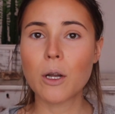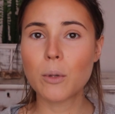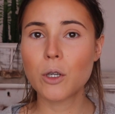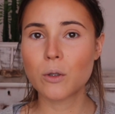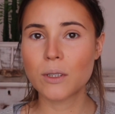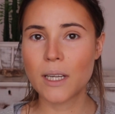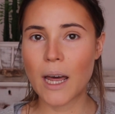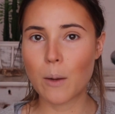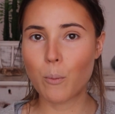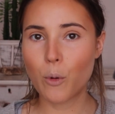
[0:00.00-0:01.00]
to be using
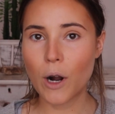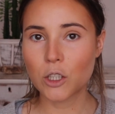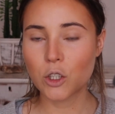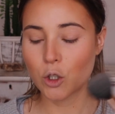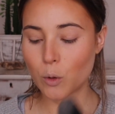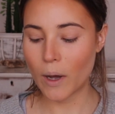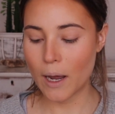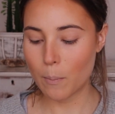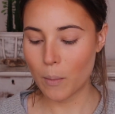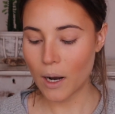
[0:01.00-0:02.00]
a brush to
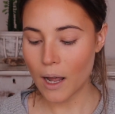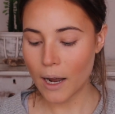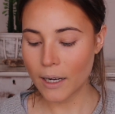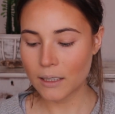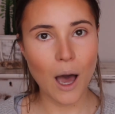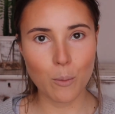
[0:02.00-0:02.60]
apply it.